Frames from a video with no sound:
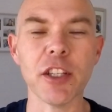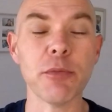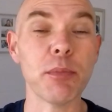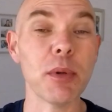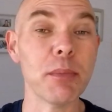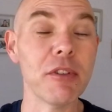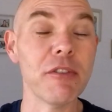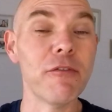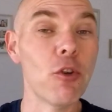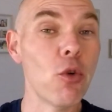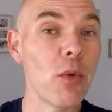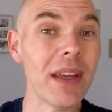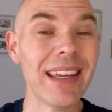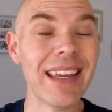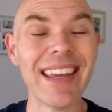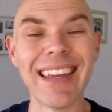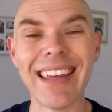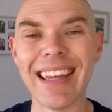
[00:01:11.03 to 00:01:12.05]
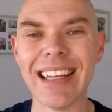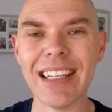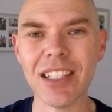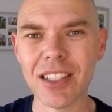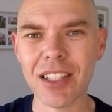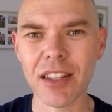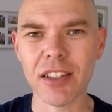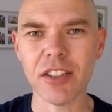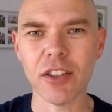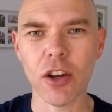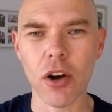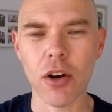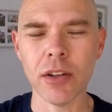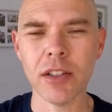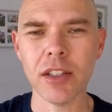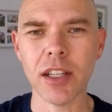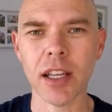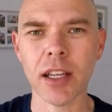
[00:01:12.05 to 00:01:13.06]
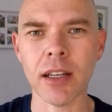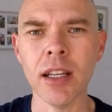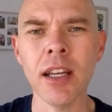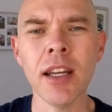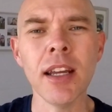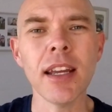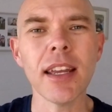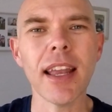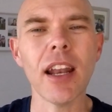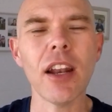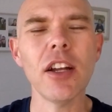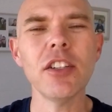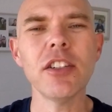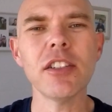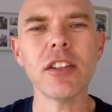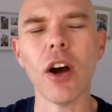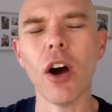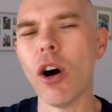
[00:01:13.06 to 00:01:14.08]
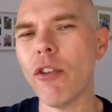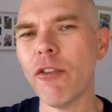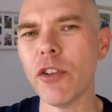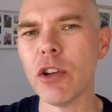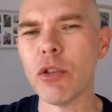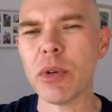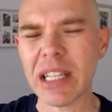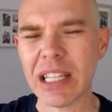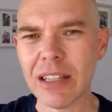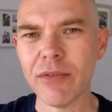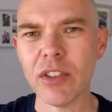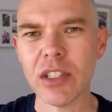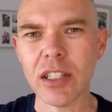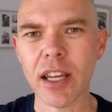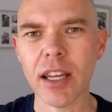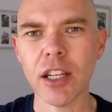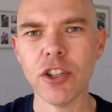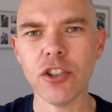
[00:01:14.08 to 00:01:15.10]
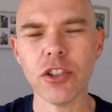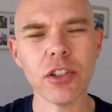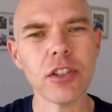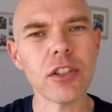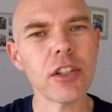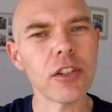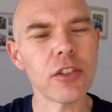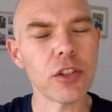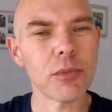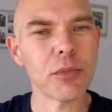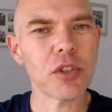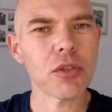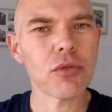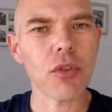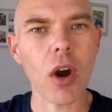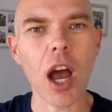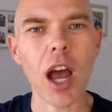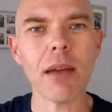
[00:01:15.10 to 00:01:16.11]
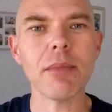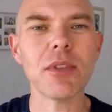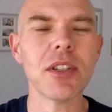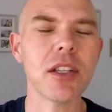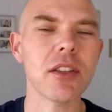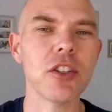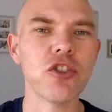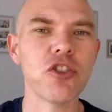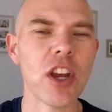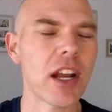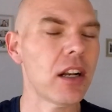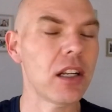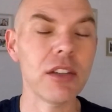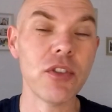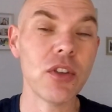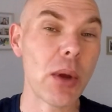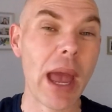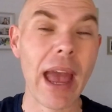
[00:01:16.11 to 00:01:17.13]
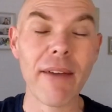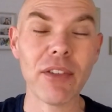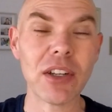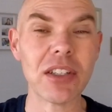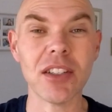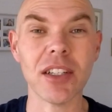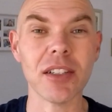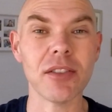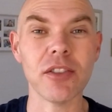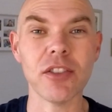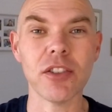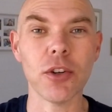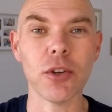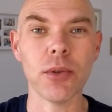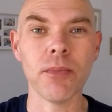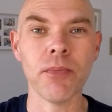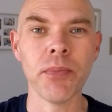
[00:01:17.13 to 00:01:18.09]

But before we kick into this content, can I just offer you an invitation to subscribe to the channel if you haven't done so?